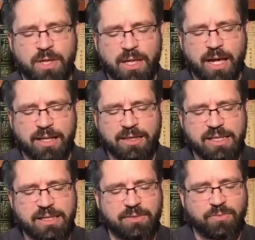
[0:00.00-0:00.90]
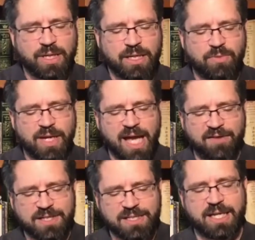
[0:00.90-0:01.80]
I think that we have
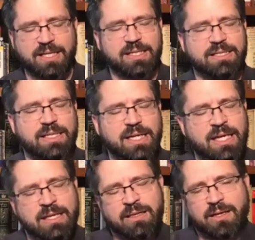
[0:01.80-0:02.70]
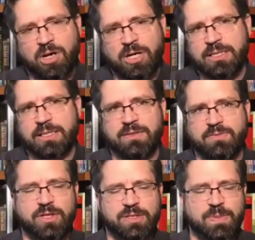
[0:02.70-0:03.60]
to take this in the context of
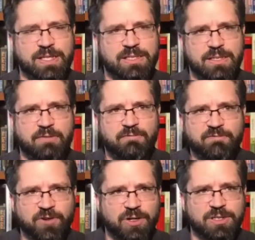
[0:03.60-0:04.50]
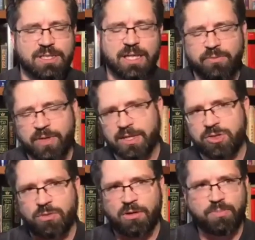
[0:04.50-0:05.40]
what's being said first, and then we can
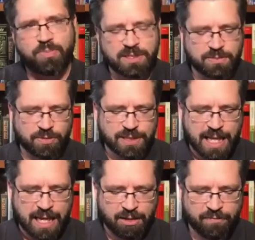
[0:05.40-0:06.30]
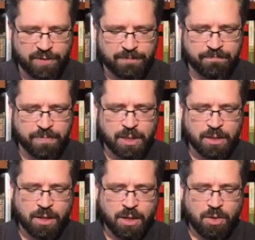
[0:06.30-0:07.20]
draw principles out of it.
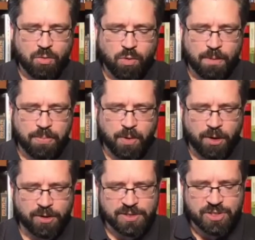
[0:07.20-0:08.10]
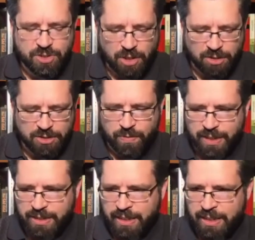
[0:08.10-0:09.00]
What Paul starts
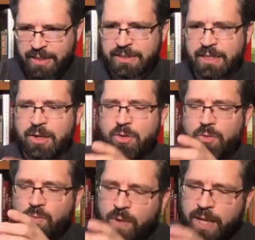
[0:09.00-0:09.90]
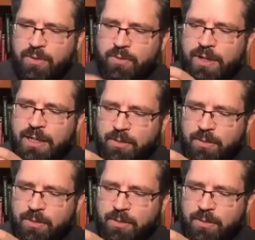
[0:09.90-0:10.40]
with is we're in a